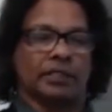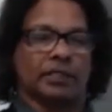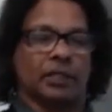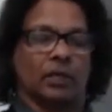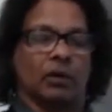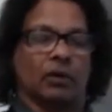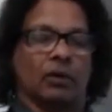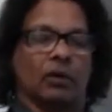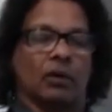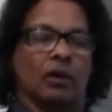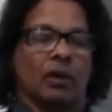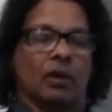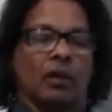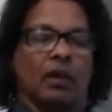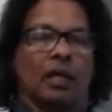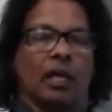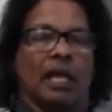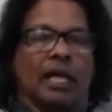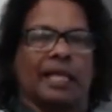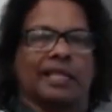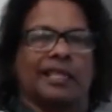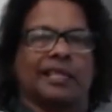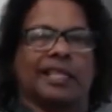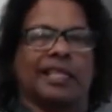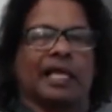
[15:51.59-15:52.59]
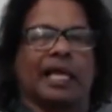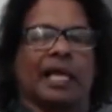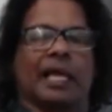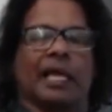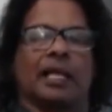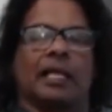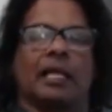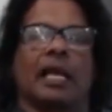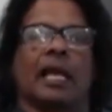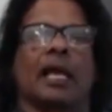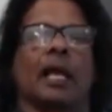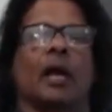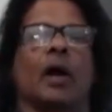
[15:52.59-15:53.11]
So
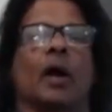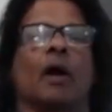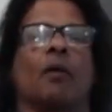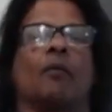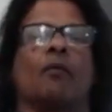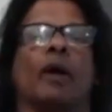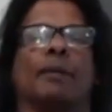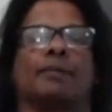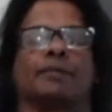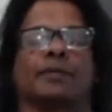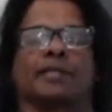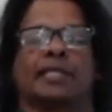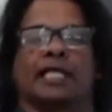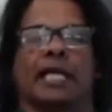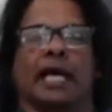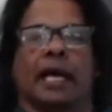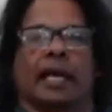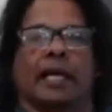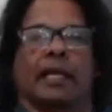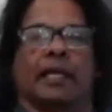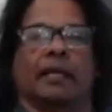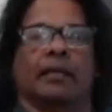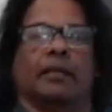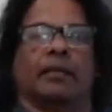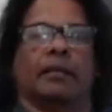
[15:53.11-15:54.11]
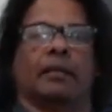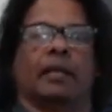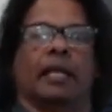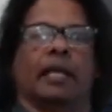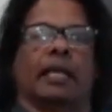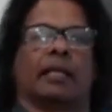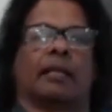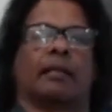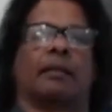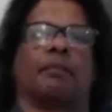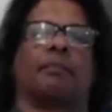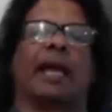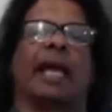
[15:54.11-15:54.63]
like a website,
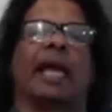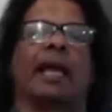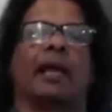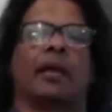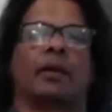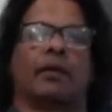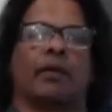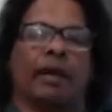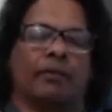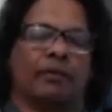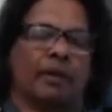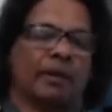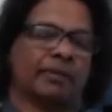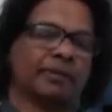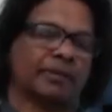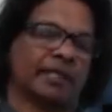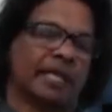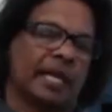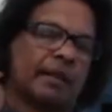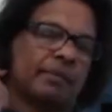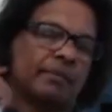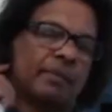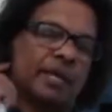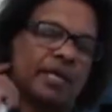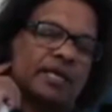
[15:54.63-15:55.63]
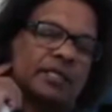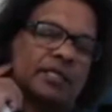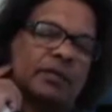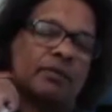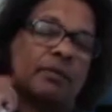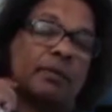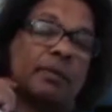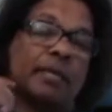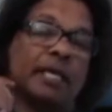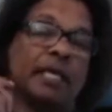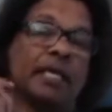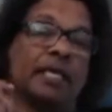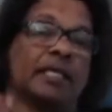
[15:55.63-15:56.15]
like the bank rate website I mentioned,
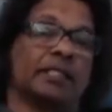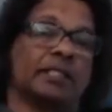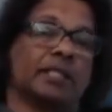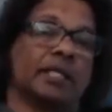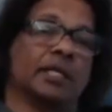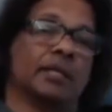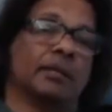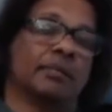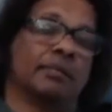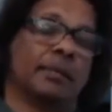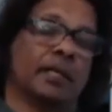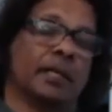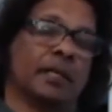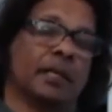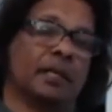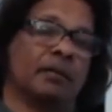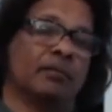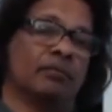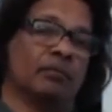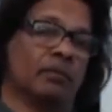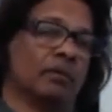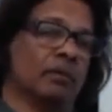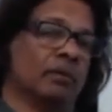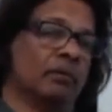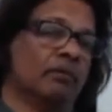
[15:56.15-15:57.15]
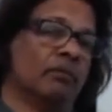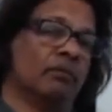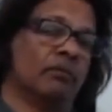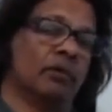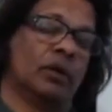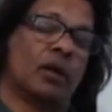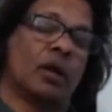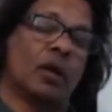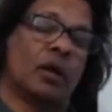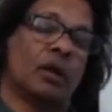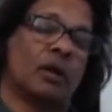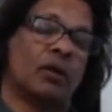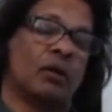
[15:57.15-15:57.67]
will be easy to build, will,
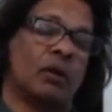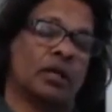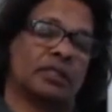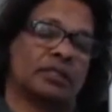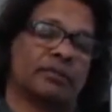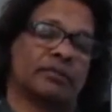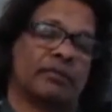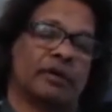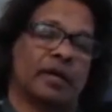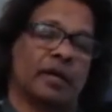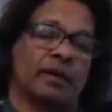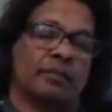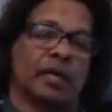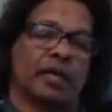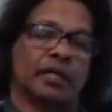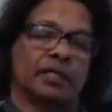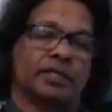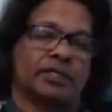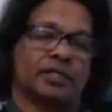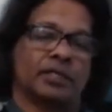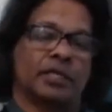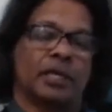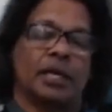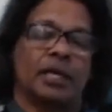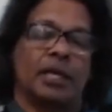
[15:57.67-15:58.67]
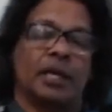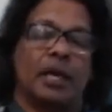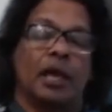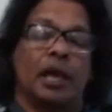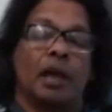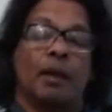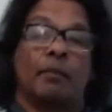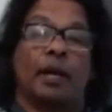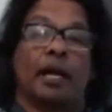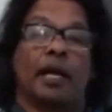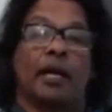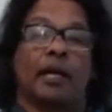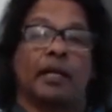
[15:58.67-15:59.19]
will not cost very much,
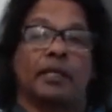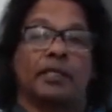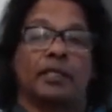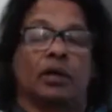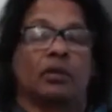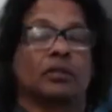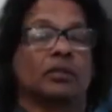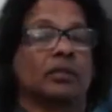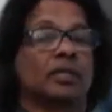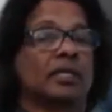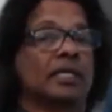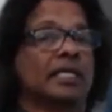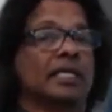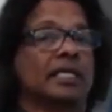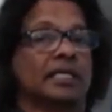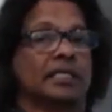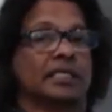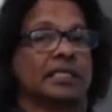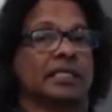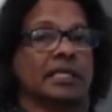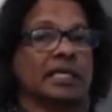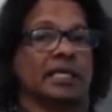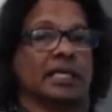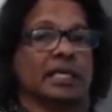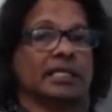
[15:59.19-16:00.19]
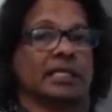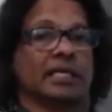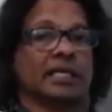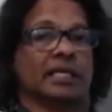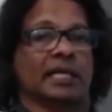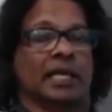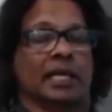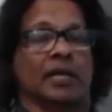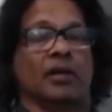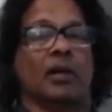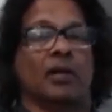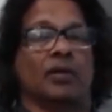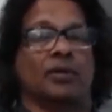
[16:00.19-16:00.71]
but it's also easy as a
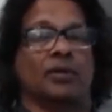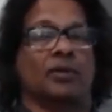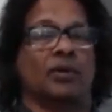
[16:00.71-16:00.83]
technology.